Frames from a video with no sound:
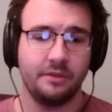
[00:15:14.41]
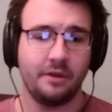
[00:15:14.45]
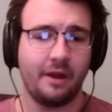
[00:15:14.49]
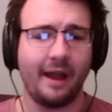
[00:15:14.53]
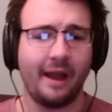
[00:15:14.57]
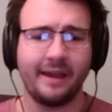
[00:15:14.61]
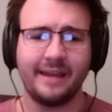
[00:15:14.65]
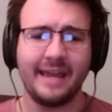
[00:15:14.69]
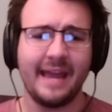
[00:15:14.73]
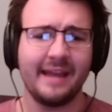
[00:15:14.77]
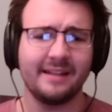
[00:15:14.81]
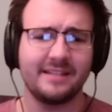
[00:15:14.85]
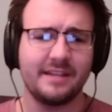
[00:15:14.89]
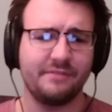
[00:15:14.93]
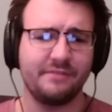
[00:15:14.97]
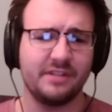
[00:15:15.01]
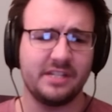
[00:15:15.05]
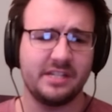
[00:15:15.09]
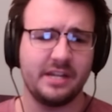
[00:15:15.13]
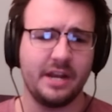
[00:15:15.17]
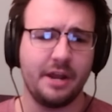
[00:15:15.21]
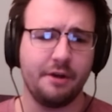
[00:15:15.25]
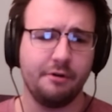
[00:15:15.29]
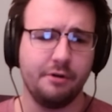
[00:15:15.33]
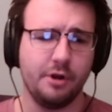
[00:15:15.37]
I can't have a
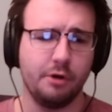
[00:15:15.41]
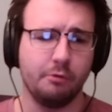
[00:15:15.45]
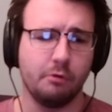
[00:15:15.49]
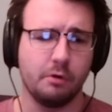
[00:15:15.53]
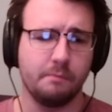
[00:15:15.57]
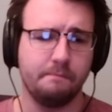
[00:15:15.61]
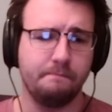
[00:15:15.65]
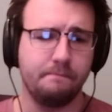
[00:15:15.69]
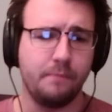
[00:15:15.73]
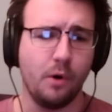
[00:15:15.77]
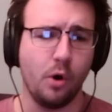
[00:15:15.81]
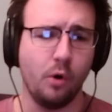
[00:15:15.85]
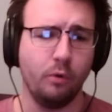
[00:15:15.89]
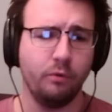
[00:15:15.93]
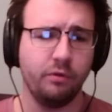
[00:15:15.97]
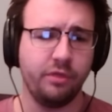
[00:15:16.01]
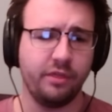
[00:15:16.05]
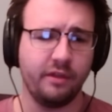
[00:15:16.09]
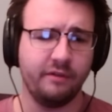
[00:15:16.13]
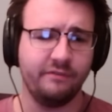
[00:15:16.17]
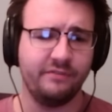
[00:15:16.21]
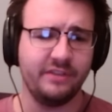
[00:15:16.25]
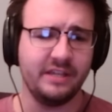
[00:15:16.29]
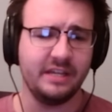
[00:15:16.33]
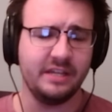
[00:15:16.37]
scenario where both
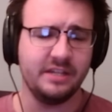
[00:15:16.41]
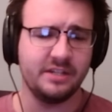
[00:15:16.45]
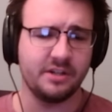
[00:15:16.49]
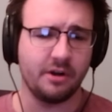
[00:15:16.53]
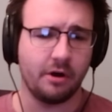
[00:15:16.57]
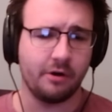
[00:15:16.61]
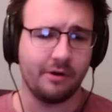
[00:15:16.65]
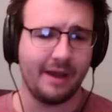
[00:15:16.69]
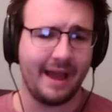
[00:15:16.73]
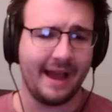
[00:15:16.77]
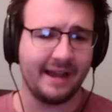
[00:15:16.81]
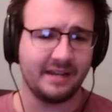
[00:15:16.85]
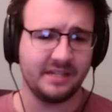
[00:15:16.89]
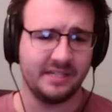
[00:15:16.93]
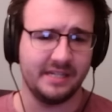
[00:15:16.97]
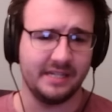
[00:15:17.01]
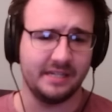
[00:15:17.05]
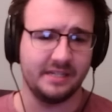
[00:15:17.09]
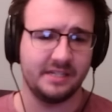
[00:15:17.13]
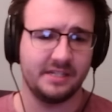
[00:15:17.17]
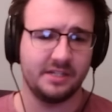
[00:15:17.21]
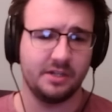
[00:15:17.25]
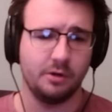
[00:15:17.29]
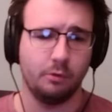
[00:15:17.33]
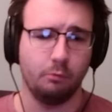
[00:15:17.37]
of these are
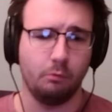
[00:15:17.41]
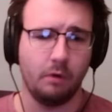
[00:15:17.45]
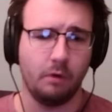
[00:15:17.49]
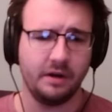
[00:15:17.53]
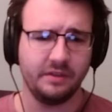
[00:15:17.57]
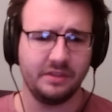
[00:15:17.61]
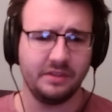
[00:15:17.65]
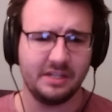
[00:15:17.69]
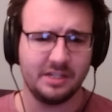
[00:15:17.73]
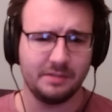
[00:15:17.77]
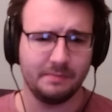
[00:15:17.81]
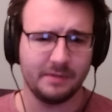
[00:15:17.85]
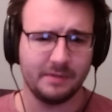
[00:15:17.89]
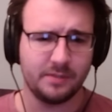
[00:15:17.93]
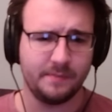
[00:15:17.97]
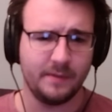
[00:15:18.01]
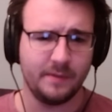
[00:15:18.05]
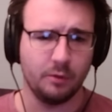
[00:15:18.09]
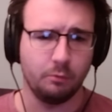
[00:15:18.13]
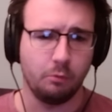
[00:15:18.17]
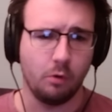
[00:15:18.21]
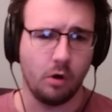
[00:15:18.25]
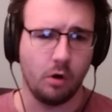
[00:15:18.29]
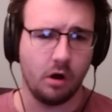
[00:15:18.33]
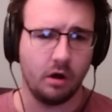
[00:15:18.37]
X's. So one of these must be
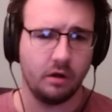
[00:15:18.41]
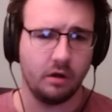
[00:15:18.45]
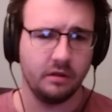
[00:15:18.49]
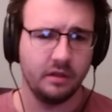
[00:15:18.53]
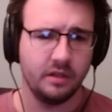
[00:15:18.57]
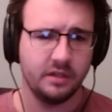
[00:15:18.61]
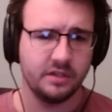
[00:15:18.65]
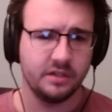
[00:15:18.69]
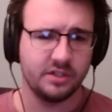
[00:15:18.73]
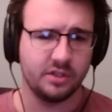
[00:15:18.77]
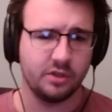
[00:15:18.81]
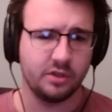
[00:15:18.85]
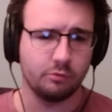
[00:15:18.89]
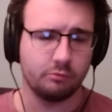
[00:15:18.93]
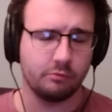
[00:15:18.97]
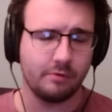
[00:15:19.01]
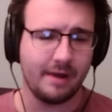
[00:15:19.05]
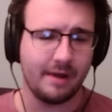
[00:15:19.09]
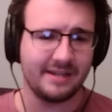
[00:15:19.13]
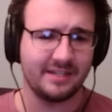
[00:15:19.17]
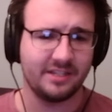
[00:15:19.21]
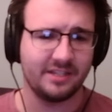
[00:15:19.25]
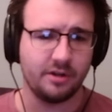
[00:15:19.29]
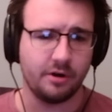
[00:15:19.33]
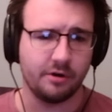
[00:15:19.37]
the wall, so the
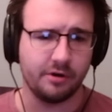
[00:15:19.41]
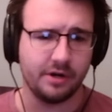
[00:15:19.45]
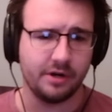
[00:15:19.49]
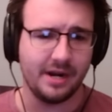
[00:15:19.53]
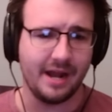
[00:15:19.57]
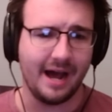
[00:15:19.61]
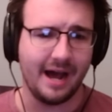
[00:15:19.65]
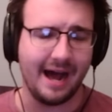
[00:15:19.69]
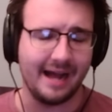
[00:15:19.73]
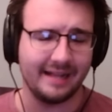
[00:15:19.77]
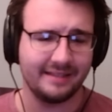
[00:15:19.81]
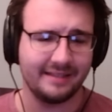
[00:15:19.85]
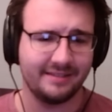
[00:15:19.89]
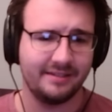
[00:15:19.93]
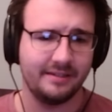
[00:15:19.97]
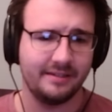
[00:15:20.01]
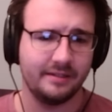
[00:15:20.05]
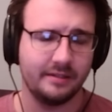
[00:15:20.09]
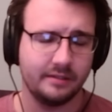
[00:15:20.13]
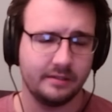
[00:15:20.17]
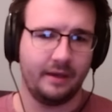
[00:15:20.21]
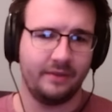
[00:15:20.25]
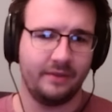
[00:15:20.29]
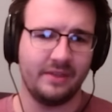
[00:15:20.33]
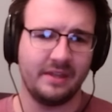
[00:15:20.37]
rest are not.
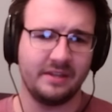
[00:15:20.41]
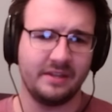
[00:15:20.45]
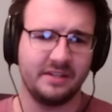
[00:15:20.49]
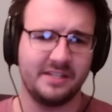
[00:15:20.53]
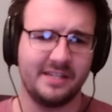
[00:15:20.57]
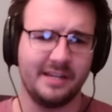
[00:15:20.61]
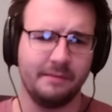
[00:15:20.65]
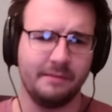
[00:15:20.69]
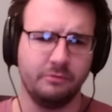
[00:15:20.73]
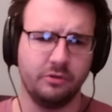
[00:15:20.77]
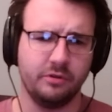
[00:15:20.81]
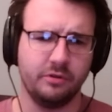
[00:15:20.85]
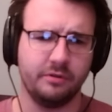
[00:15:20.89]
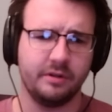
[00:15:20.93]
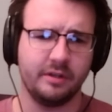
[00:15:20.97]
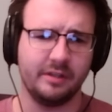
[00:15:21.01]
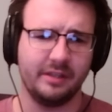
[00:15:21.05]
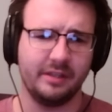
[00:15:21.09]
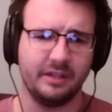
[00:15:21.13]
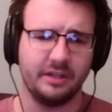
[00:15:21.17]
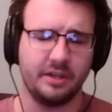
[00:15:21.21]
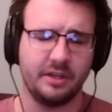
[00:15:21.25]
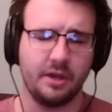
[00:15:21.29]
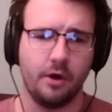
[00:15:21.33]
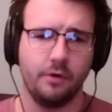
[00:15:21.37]
And then
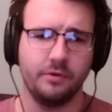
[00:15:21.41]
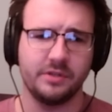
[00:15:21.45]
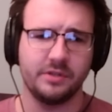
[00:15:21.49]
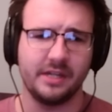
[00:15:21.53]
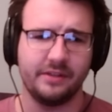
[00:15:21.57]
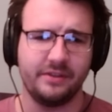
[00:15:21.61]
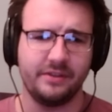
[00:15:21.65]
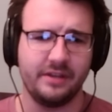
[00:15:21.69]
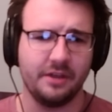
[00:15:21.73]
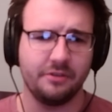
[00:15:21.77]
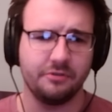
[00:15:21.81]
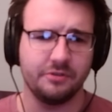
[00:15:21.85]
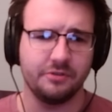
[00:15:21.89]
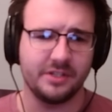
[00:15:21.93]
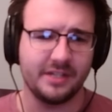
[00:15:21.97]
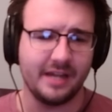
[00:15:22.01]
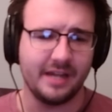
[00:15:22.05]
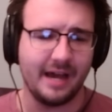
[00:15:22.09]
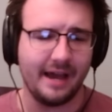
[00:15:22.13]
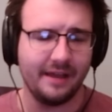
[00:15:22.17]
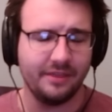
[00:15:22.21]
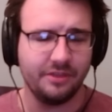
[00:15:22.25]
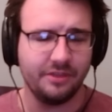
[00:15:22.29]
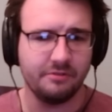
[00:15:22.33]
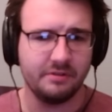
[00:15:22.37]
similarly goes on the other
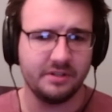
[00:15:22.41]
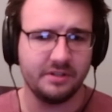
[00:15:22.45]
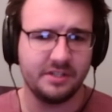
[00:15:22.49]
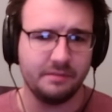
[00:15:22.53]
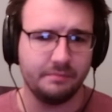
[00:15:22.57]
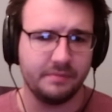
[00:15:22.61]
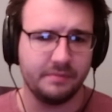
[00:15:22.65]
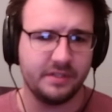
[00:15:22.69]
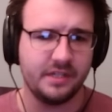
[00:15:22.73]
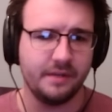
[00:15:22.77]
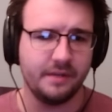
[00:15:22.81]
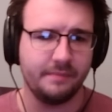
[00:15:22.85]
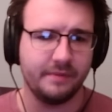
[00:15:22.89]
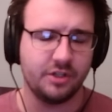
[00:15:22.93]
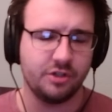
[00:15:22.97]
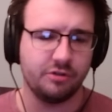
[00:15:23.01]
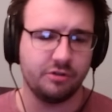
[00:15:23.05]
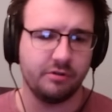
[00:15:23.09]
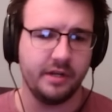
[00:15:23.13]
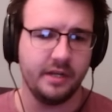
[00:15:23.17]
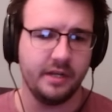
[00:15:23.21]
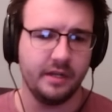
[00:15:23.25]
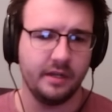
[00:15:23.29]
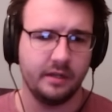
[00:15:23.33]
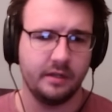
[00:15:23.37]
side, there is some
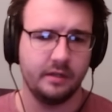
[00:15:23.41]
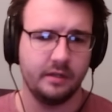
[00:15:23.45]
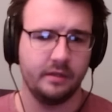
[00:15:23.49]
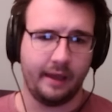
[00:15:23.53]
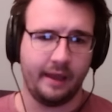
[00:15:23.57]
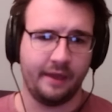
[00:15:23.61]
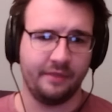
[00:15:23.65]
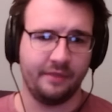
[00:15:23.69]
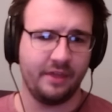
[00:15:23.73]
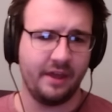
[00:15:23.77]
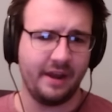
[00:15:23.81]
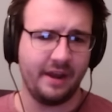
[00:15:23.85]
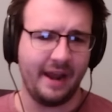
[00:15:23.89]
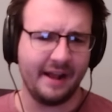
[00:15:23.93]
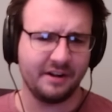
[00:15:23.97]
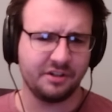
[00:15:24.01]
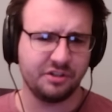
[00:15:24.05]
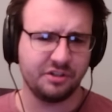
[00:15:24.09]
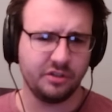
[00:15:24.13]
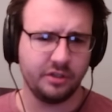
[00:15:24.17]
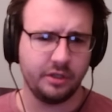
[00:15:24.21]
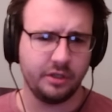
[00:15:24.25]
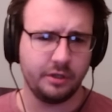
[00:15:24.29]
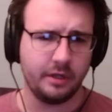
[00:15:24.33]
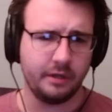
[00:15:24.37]
symmetry. And then
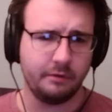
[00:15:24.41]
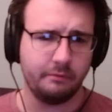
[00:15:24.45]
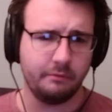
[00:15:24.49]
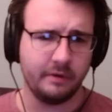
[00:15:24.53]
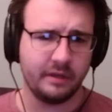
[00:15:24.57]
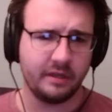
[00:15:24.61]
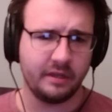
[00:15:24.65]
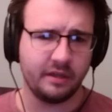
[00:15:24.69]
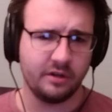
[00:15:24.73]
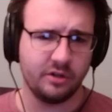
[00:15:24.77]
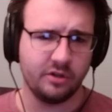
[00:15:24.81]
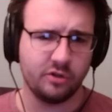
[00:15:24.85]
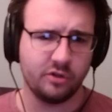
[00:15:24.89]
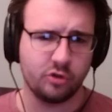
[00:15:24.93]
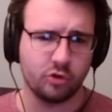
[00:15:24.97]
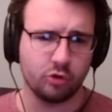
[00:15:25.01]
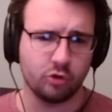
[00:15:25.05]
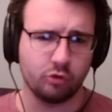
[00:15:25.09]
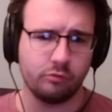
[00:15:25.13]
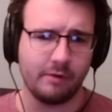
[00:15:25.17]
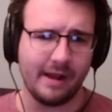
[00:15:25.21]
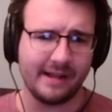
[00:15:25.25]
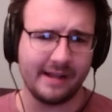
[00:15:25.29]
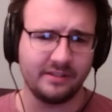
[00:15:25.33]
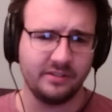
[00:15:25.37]
actually we can
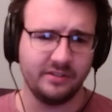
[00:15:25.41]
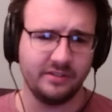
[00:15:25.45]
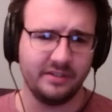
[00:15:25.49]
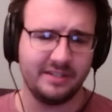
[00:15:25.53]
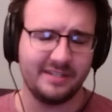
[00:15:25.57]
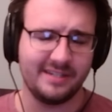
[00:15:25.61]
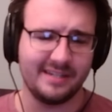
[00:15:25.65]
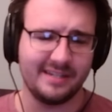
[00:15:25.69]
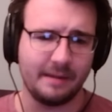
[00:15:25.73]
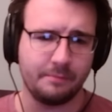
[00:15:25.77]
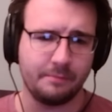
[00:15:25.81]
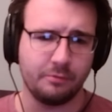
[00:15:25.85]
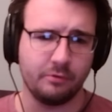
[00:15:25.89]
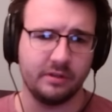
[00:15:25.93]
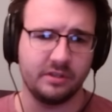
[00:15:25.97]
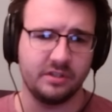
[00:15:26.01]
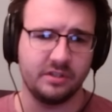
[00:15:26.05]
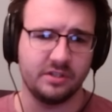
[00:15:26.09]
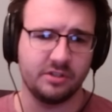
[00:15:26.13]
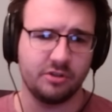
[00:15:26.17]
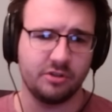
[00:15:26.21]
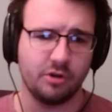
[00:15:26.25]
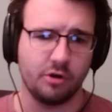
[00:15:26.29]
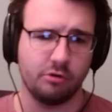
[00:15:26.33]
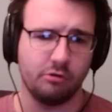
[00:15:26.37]
directly separate the
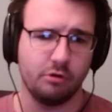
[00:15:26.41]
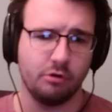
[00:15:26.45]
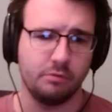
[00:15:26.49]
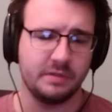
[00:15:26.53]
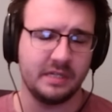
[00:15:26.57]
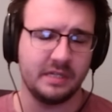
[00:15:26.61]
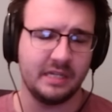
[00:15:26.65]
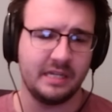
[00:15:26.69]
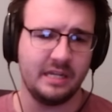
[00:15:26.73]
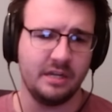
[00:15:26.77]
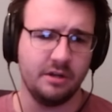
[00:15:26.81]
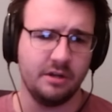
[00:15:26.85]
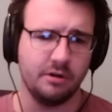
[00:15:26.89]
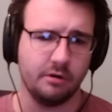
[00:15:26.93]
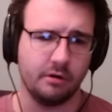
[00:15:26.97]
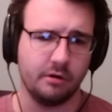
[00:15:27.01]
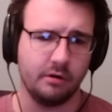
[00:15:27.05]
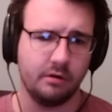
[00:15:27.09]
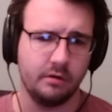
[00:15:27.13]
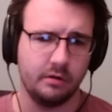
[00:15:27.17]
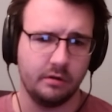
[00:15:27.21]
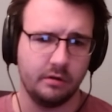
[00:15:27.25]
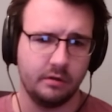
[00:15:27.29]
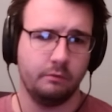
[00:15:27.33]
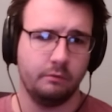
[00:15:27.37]
star groups
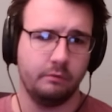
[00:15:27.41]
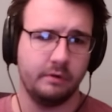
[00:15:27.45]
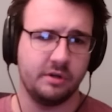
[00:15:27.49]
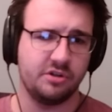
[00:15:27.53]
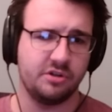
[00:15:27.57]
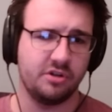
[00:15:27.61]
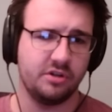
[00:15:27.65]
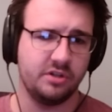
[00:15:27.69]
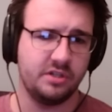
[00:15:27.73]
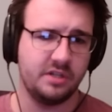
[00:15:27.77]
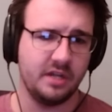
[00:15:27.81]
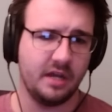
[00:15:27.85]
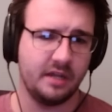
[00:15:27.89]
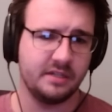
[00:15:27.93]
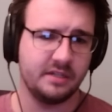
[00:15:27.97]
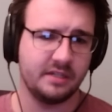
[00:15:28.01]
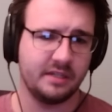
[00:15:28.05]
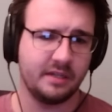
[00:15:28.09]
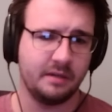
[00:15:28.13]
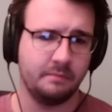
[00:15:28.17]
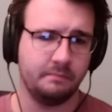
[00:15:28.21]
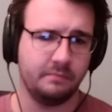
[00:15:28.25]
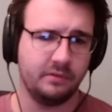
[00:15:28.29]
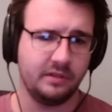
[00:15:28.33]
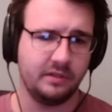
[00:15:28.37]
here, which does
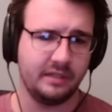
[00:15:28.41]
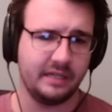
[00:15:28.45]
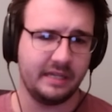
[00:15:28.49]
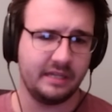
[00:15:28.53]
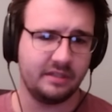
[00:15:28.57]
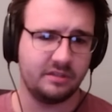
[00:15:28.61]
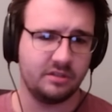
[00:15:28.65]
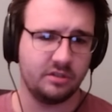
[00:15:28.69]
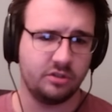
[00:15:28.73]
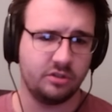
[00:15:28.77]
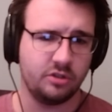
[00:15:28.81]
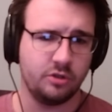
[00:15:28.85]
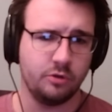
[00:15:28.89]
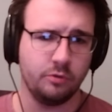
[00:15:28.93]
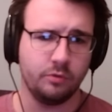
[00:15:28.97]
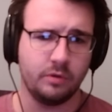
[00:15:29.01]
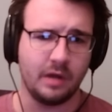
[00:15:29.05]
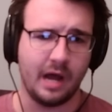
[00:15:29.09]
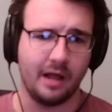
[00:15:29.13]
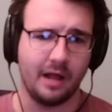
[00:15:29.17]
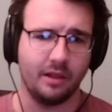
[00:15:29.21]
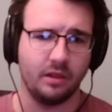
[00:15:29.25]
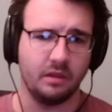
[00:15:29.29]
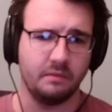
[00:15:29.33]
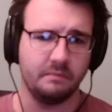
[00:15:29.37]
complete 2
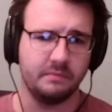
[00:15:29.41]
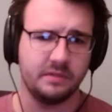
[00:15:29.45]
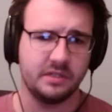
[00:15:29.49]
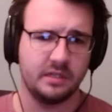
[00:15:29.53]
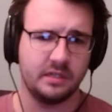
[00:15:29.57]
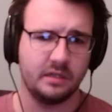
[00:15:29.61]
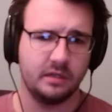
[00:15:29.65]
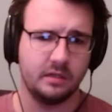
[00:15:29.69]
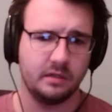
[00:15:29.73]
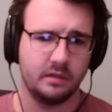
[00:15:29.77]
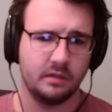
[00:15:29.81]
columns.